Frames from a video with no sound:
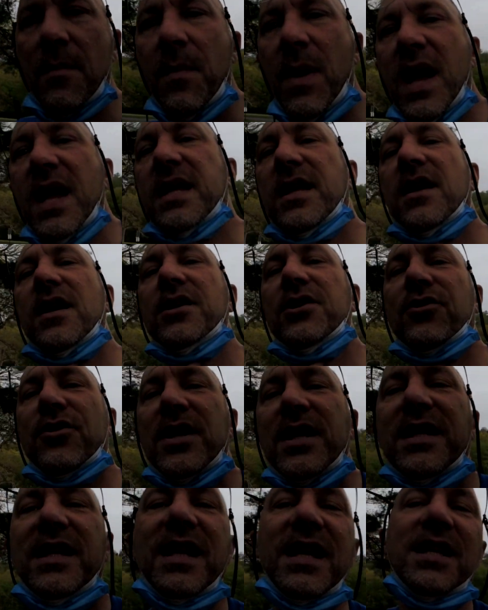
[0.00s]
My
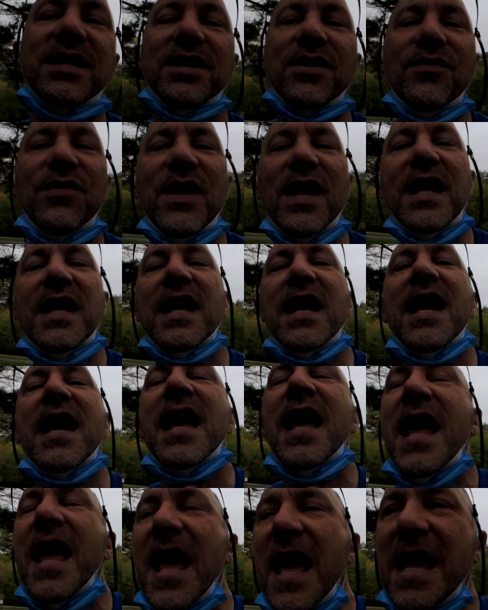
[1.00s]
country 'tis of thee.
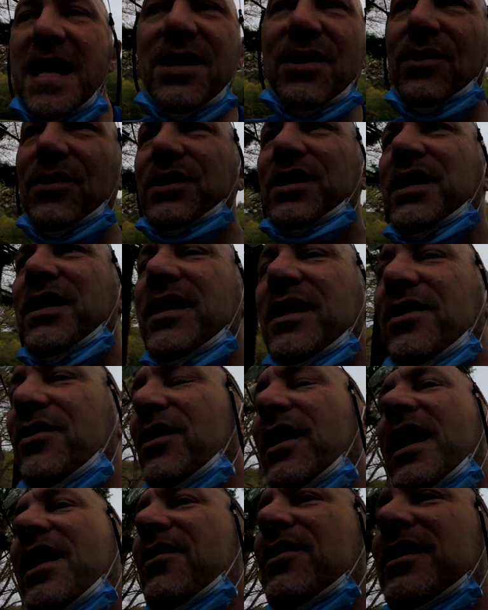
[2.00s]
And you'll see that
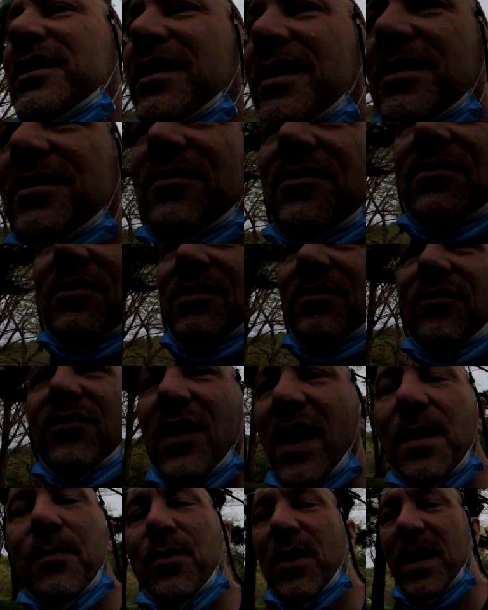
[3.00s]
your larynx doesn't
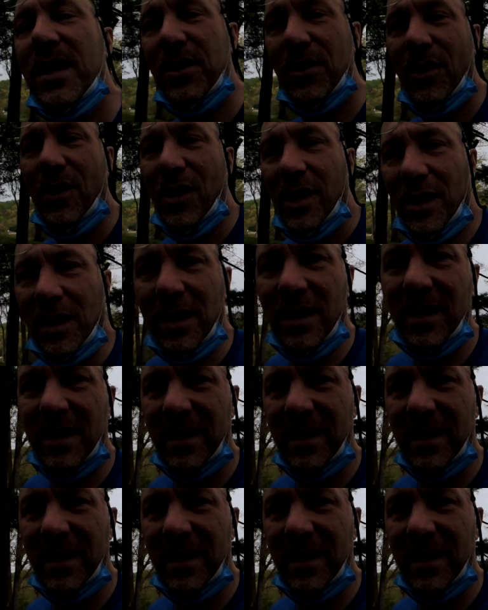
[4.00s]
vibrate at all.